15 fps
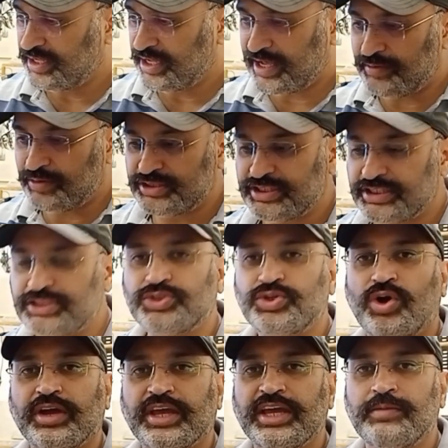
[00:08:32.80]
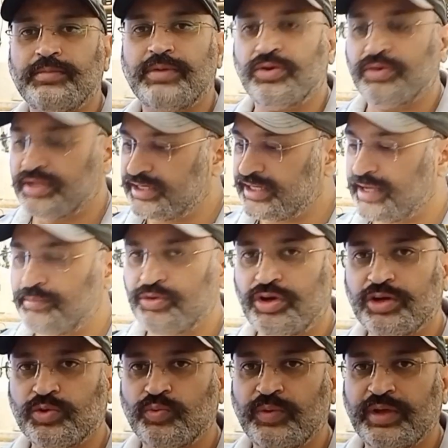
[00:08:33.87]
was just talking about that I'm
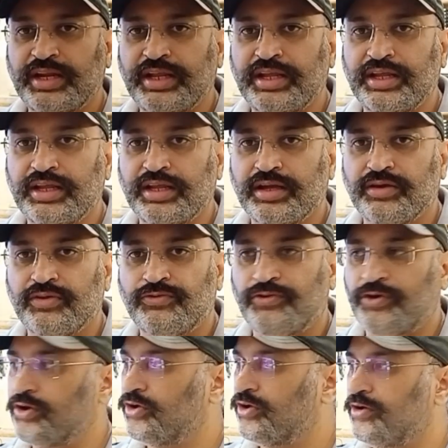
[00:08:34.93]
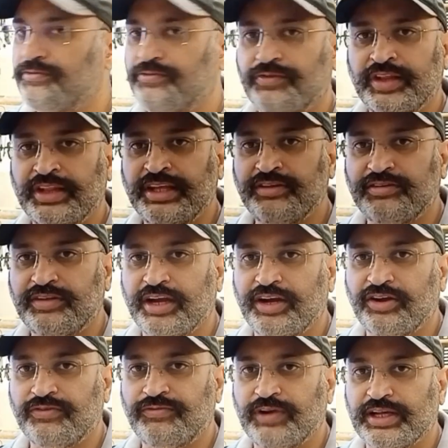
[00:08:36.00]
not very fond of these kind
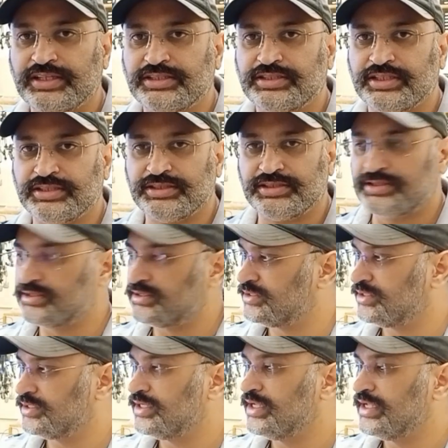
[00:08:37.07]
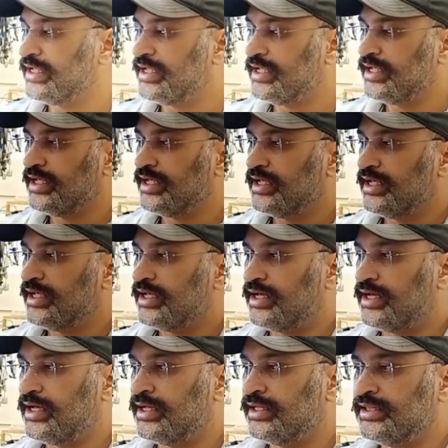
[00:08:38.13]
of fluxes.
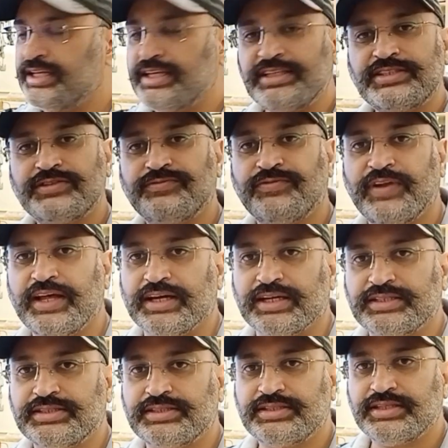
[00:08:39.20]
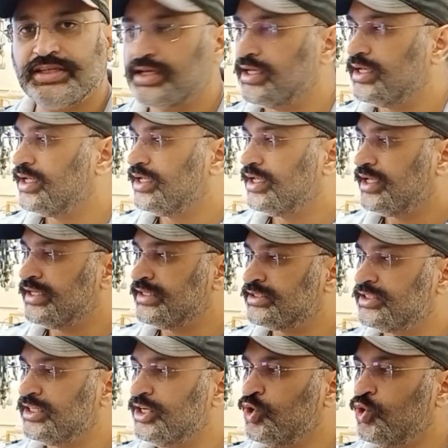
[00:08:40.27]
This flux is
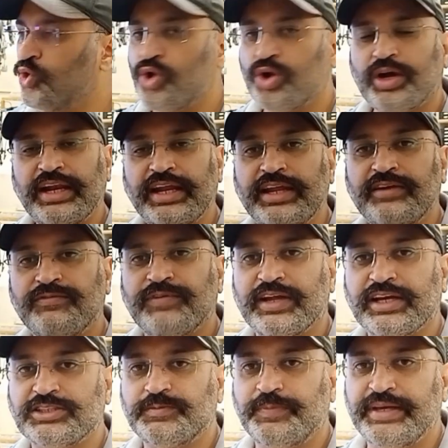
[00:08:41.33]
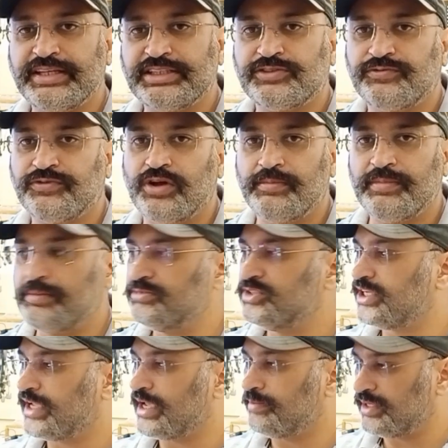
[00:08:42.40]
the No Clean Flux paste from MG
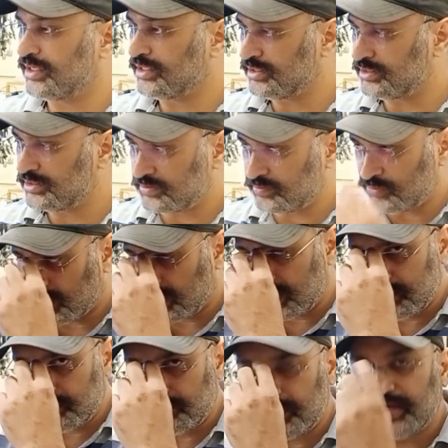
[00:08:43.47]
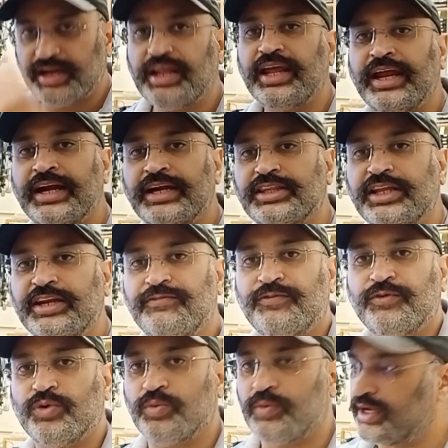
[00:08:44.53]
Chemicals, model number
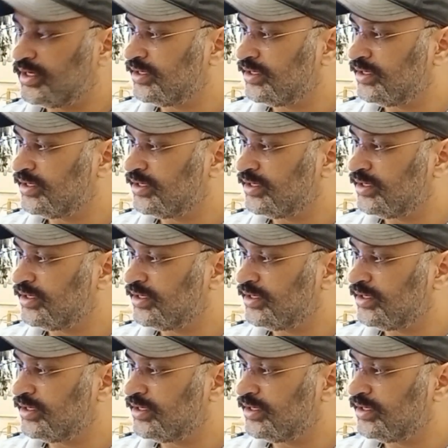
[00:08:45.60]
8341.